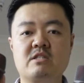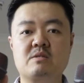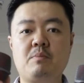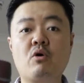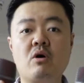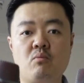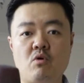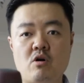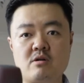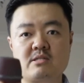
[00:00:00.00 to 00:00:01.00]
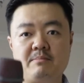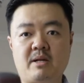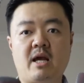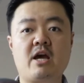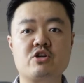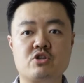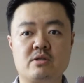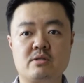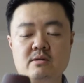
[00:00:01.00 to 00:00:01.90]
spoken words application.